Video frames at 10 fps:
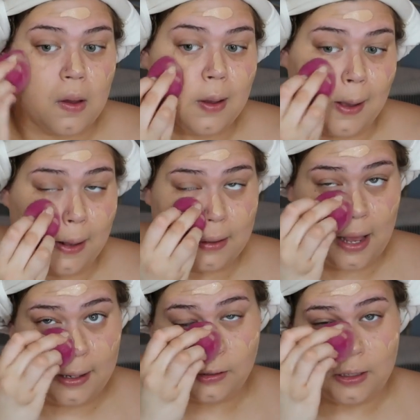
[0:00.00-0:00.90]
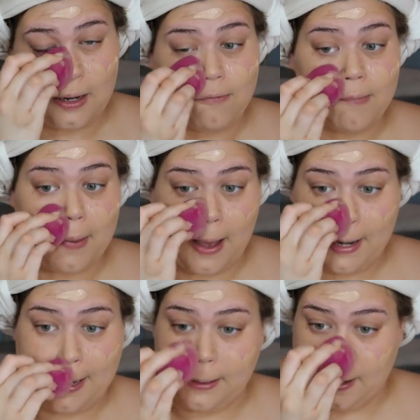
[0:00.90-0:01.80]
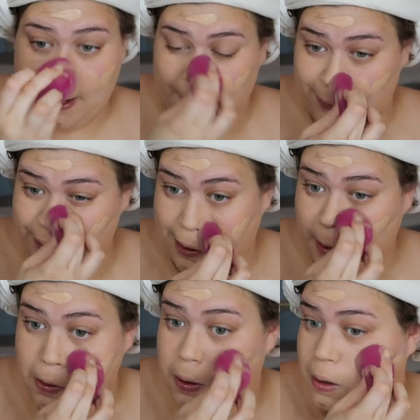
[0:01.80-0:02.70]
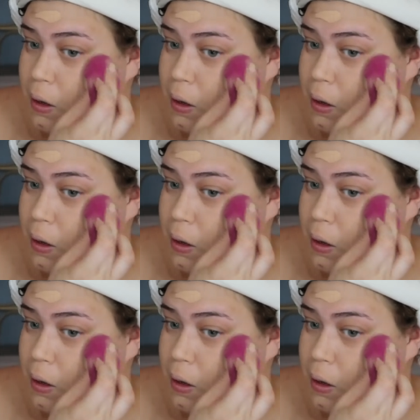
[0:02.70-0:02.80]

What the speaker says: Because I used to never buy anything without